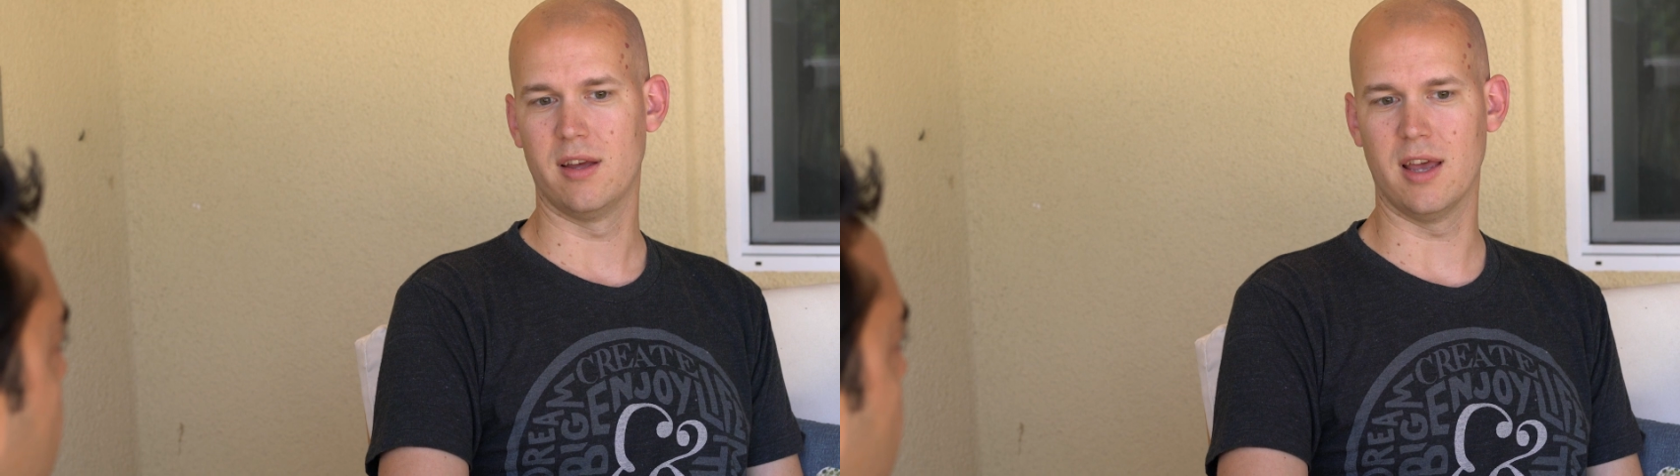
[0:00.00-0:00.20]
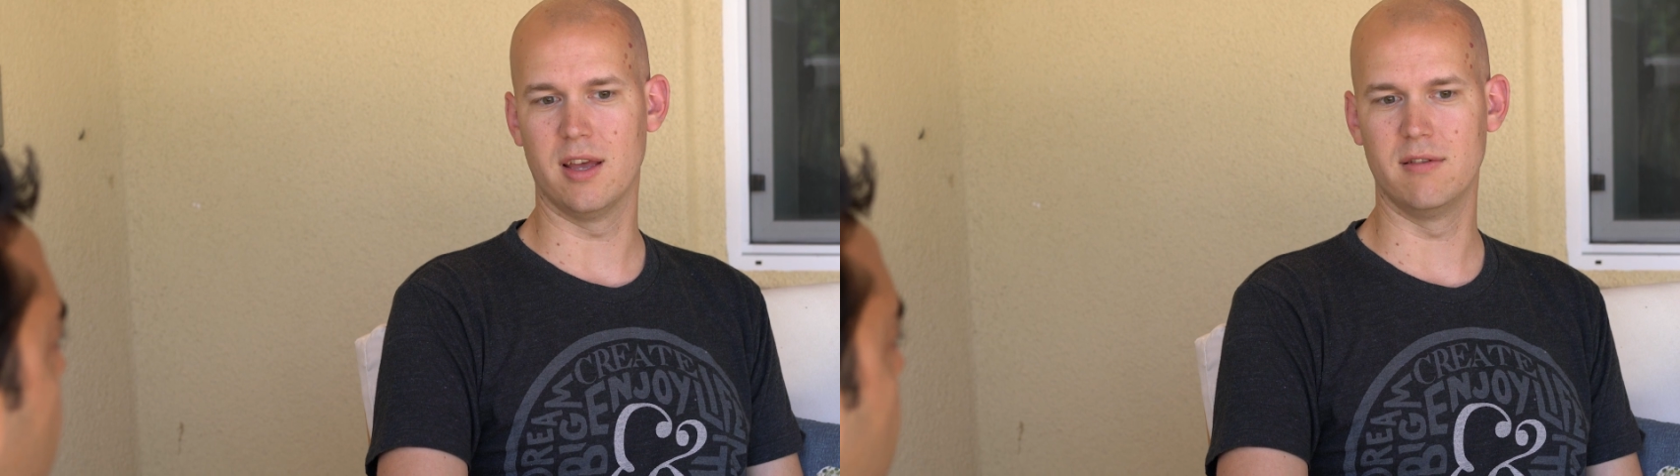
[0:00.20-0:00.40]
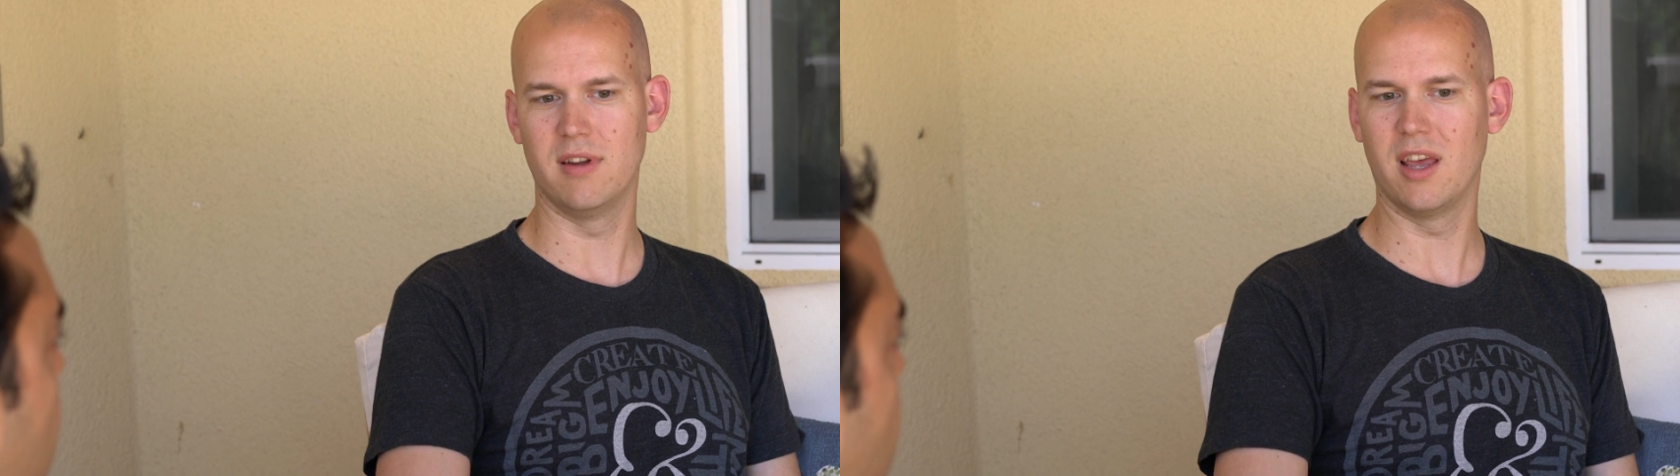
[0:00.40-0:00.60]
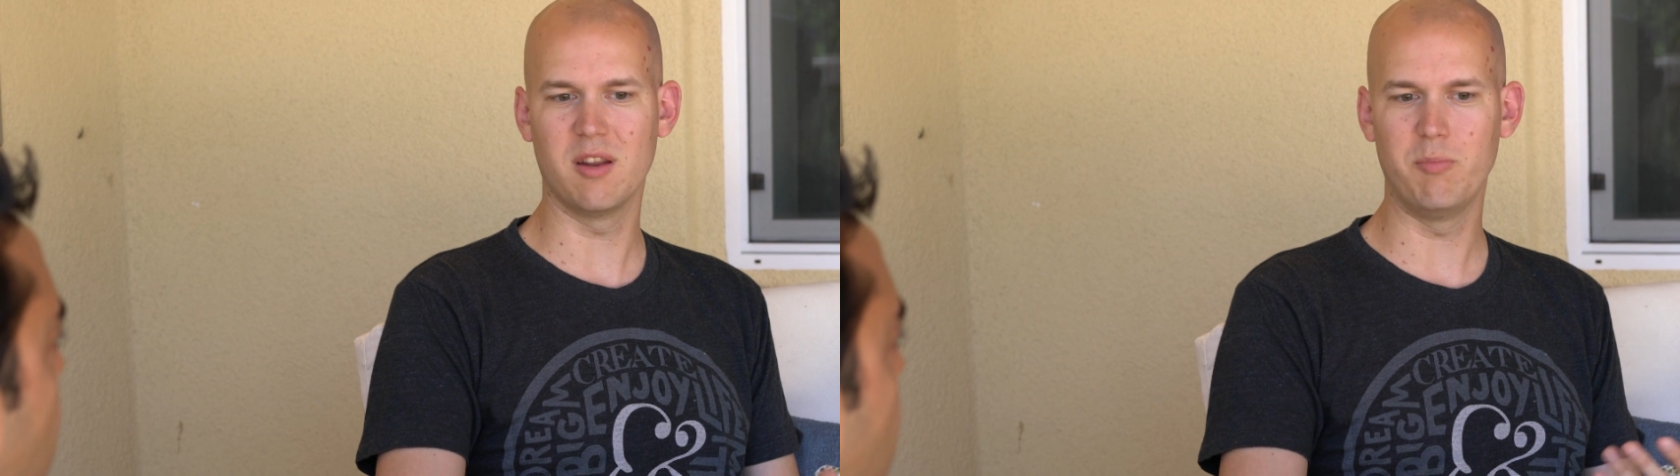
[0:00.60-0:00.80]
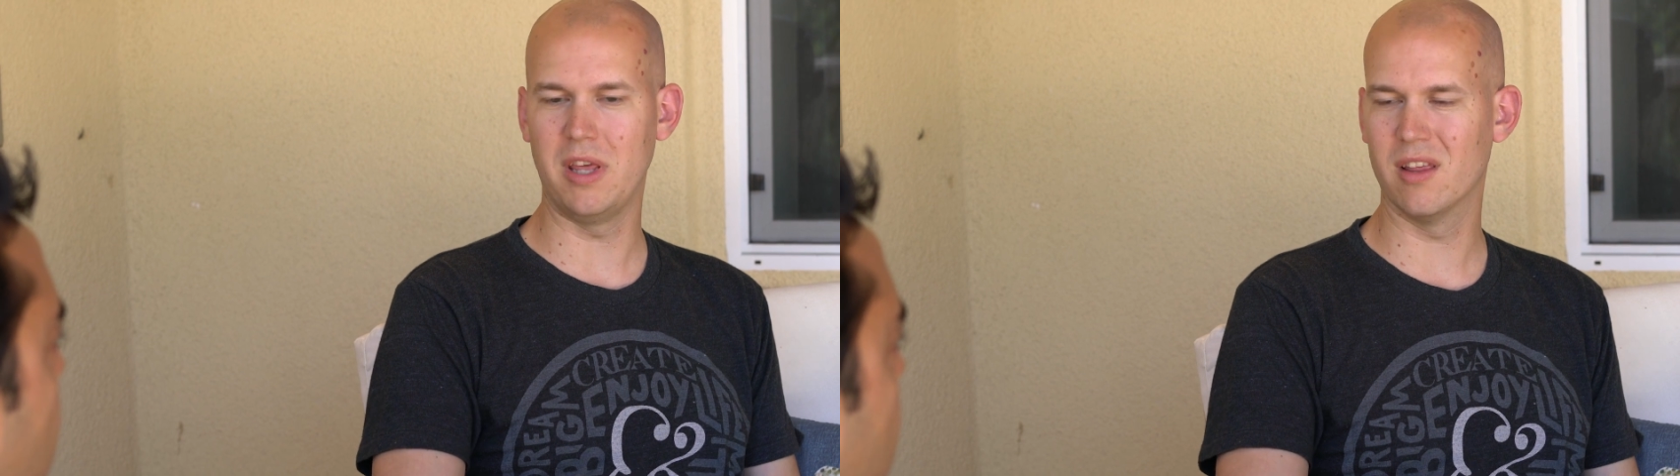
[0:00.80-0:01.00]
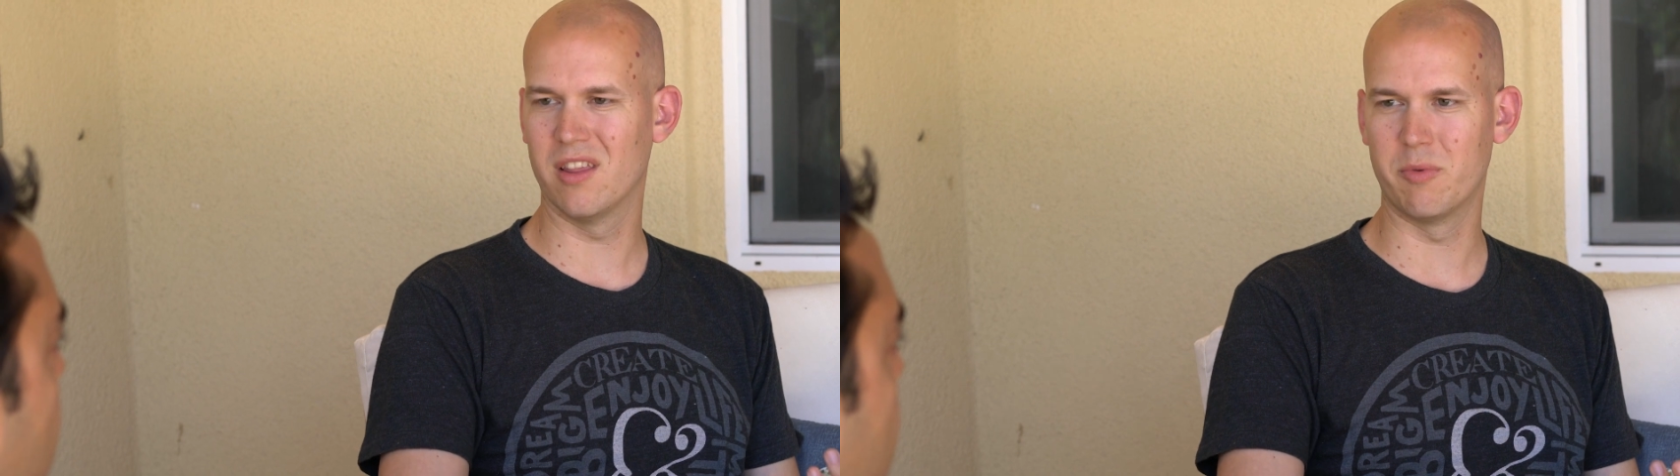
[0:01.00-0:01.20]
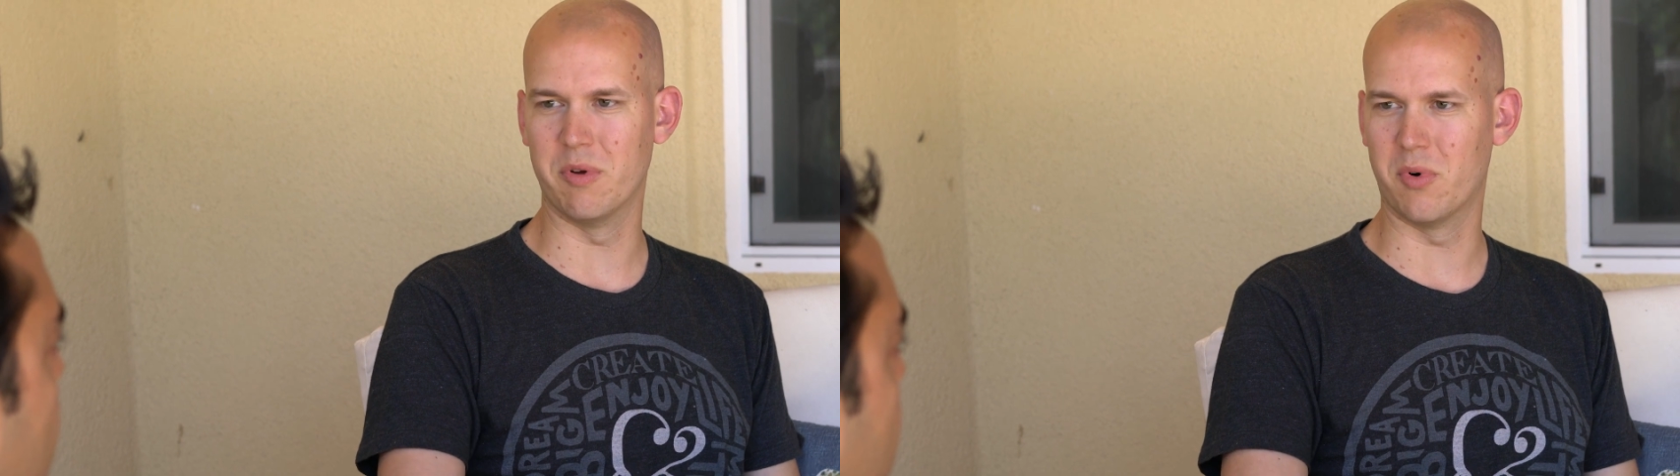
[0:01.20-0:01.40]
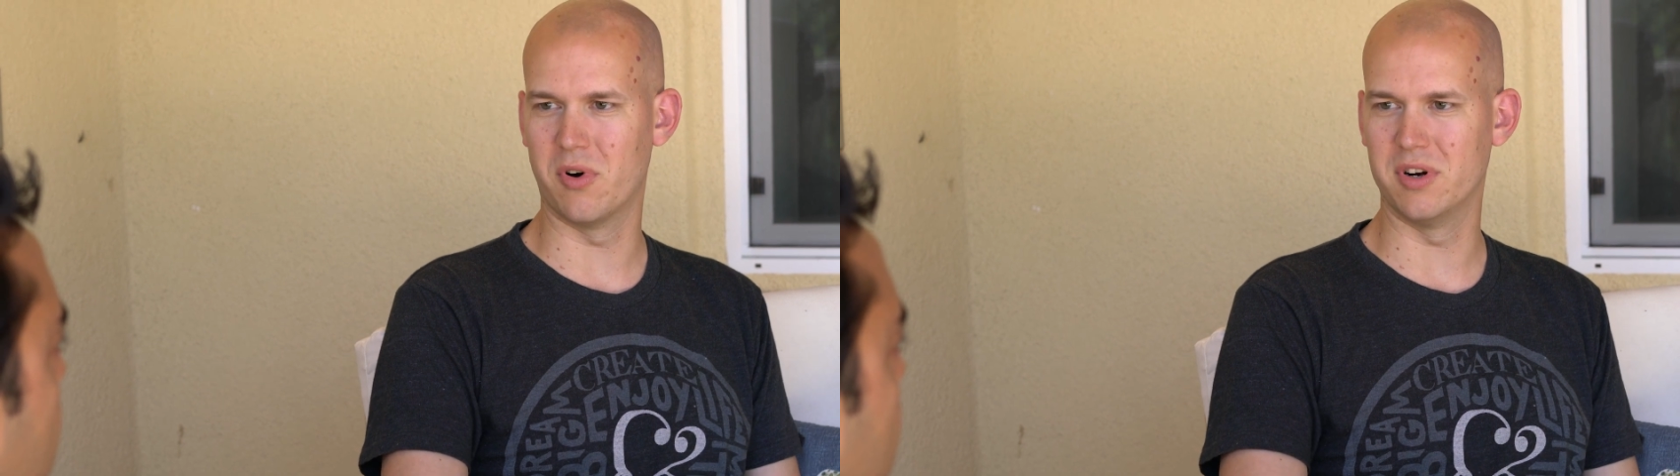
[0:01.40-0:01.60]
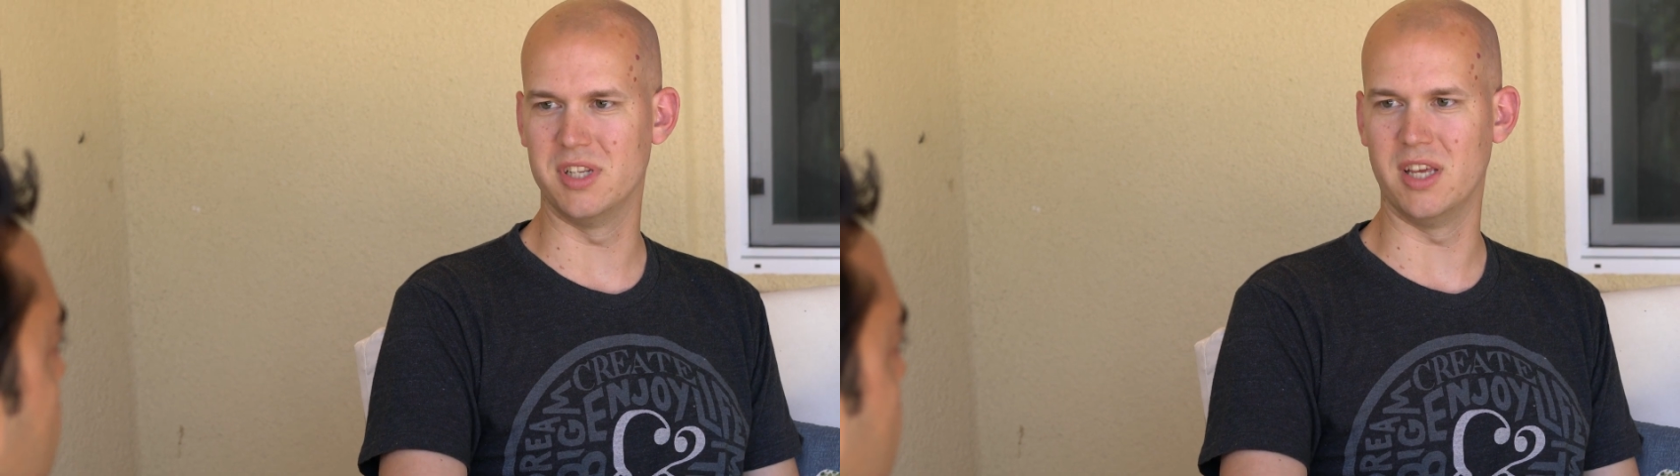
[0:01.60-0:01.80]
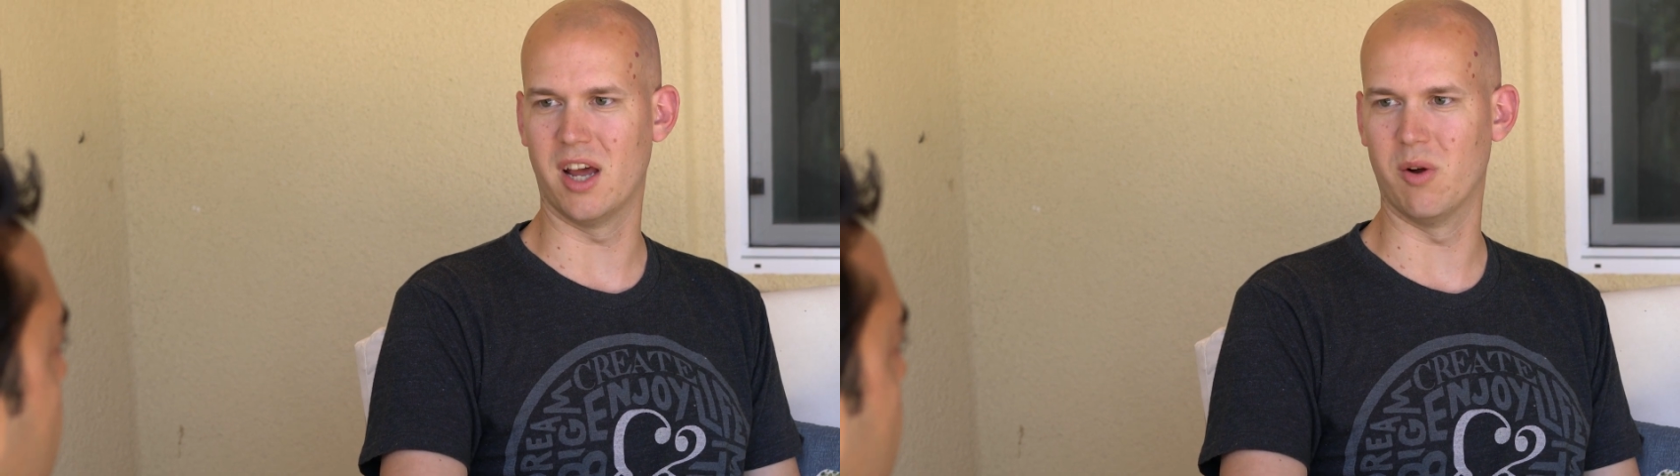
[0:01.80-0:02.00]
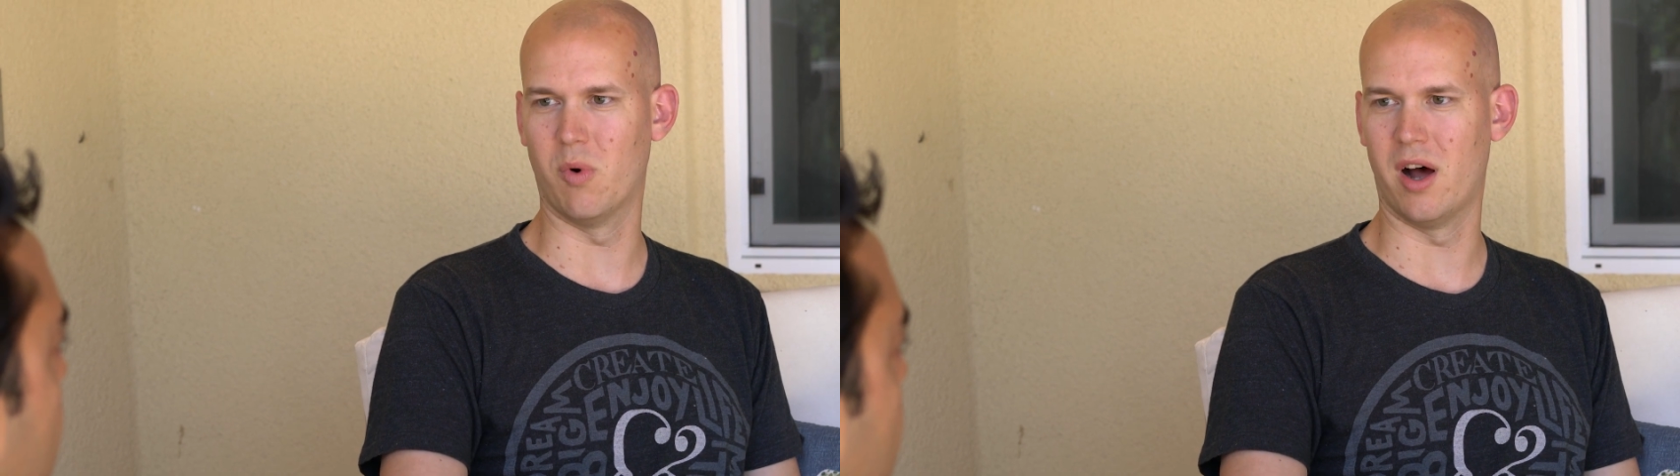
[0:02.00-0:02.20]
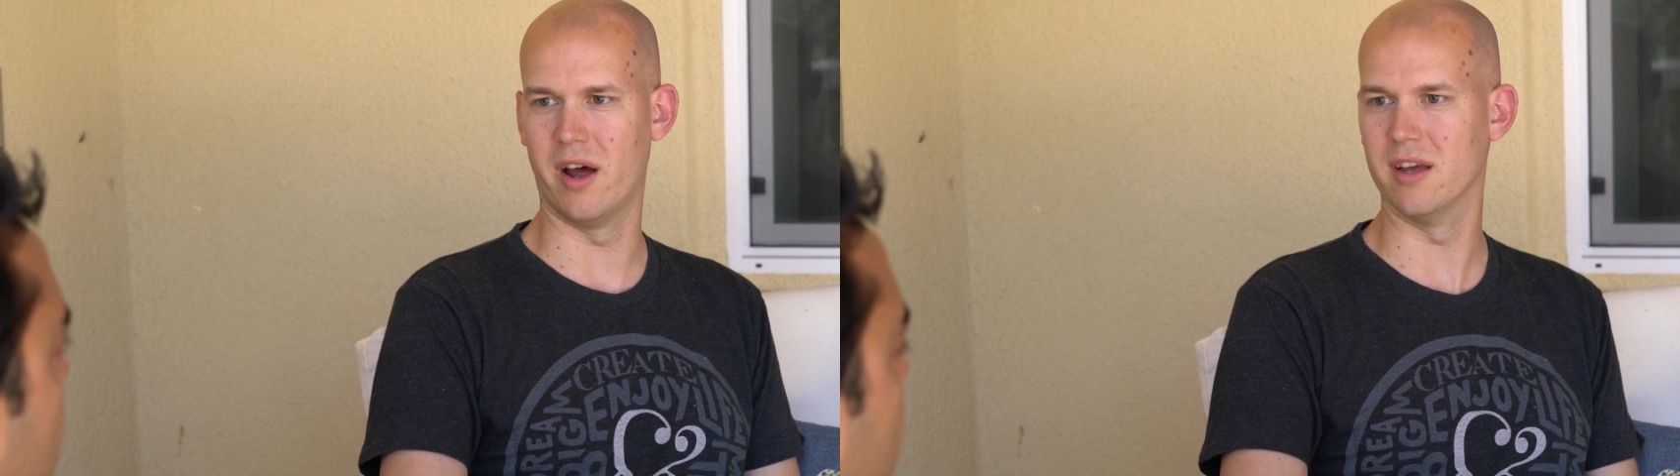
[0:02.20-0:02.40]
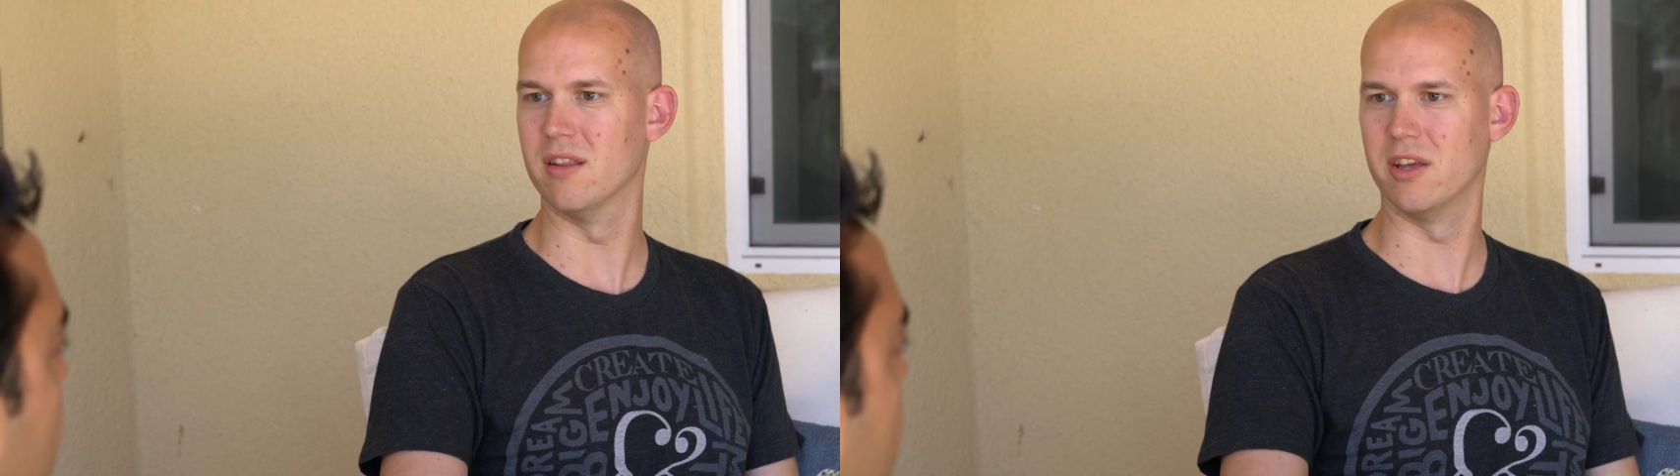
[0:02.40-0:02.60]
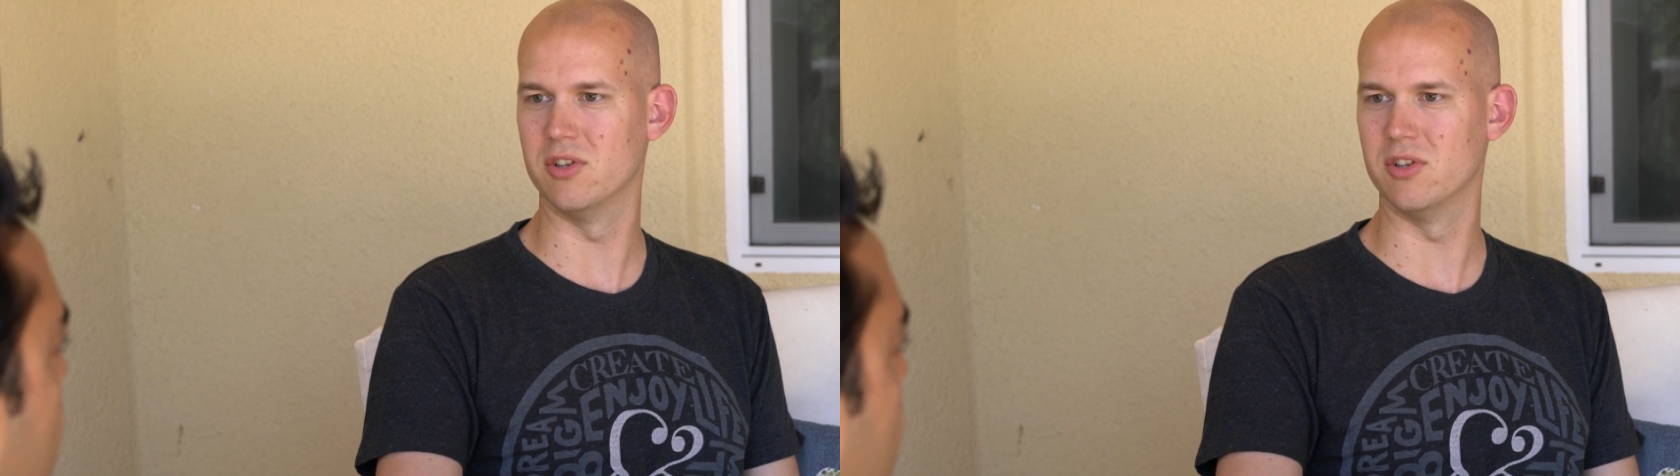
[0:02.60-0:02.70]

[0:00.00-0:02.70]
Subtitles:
And it can be a little bit more DIY and,